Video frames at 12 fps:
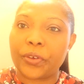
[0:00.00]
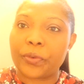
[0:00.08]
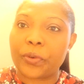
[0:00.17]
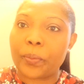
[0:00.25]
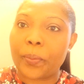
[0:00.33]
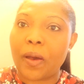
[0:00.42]
your
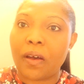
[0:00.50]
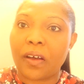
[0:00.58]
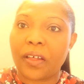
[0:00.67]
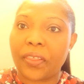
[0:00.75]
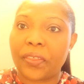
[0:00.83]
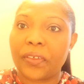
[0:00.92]
own
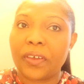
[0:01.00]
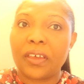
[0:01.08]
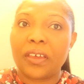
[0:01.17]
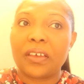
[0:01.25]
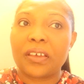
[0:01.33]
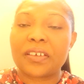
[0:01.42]
path,
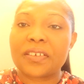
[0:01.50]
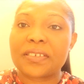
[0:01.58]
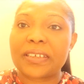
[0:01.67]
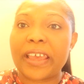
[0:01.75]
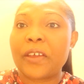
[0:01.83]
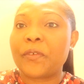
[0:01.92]

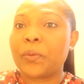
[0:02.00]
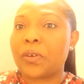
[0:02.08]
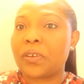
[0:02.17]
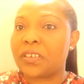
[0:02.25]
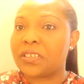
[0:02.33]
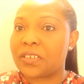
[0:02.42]
because
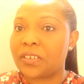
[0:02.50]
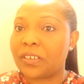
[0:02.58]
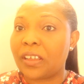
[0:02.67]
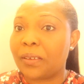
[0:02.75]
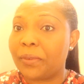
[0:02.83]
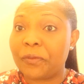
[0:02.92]
everyone's
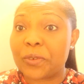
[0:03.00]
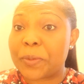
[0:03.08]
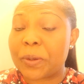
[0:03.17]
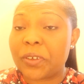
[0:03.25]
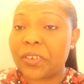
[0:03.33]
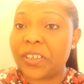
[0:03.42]

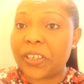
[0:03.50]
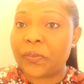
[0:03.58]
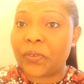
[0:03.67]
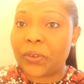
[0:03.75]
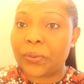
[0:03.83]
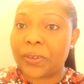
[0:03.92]
probably going to
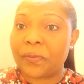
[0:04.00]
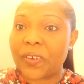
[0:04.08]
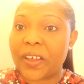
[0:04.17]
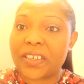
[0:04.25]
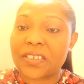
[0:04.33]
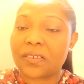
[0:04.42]
give you
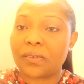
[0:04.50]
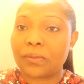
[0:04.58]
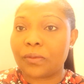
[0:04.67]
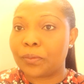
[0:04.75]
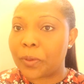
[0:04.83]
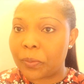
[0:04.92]
advice on
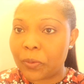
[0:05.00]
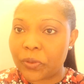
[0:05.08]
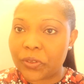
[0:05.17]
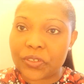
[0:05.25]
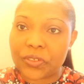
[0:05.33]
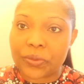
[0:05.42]
probably
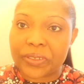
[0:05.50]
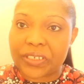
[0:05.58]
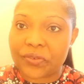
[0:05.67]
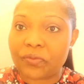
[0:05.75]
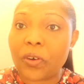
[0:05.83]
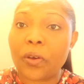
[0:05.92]
what you're doing
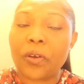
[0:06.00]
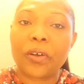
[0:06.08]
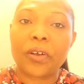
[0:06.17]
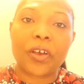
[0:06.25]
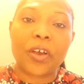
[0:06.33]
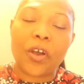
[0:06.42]
is
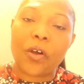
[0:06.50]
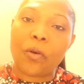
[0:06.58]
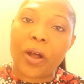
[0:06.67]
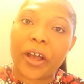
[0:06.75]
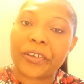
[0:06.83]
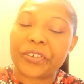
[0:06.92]
wrong,
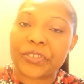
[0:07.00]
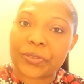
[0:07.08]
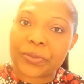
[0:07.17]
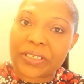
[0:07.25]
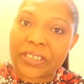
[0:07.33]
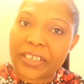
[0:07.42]
or how you're
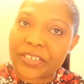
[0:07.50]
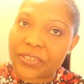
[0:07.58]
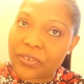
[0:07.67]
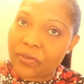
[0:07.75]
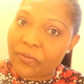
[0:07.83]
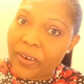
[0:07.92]
doing it is
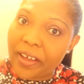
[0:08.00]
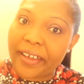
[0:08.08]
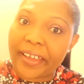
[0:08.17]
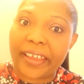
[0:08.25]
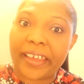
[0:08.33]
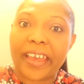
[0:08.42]
not
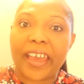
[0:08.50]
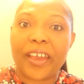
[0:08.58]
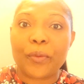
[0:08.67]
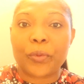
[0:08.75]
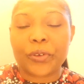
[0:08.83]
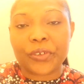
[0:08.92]
right,
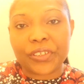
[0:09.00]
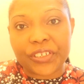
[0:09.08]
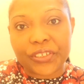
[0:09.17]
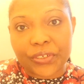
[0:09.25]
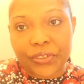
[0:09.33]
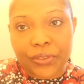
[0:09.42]
and what you
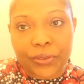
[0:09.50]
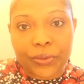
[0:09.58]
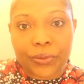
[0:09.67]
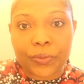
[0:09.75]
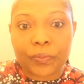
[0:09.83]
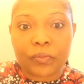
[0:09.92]
need to
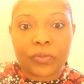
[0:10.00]
do.